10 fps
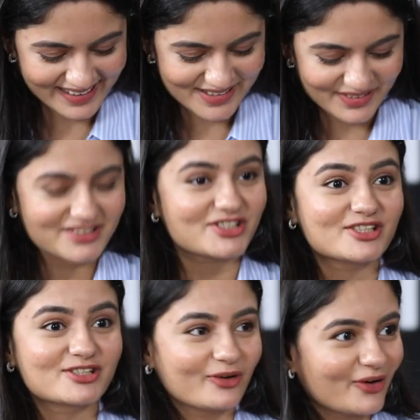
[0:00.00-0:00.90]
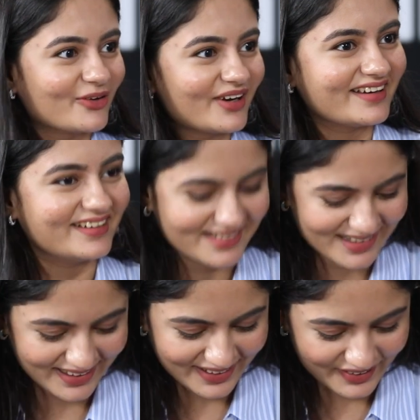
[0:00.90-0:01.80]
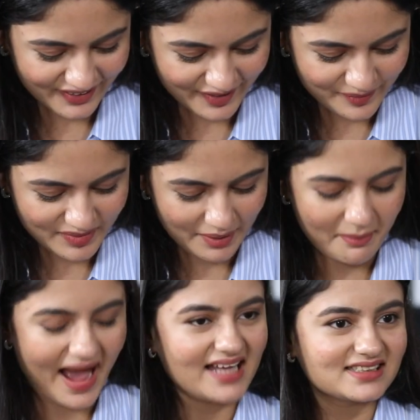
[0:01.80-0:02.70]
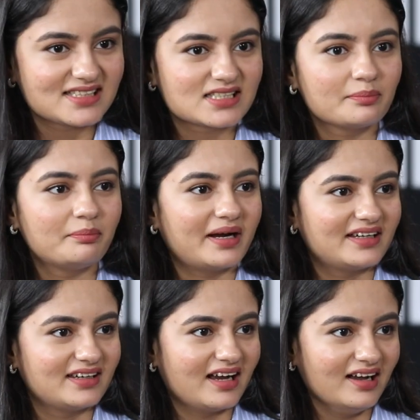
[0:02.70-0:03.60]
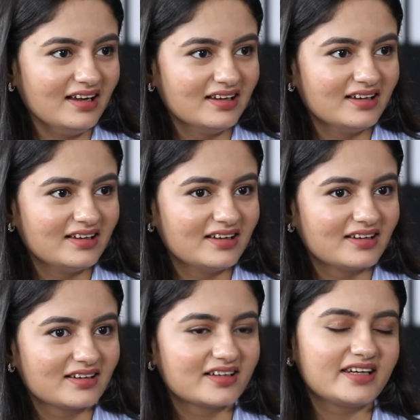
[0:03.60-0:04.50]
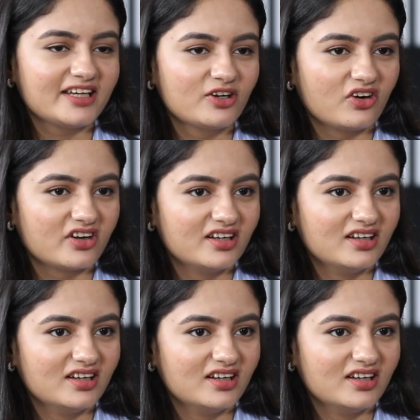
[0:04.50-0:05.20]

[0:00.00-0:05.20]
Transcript: I swear she's so good at it. Okay. Maths, Patna, Greek god.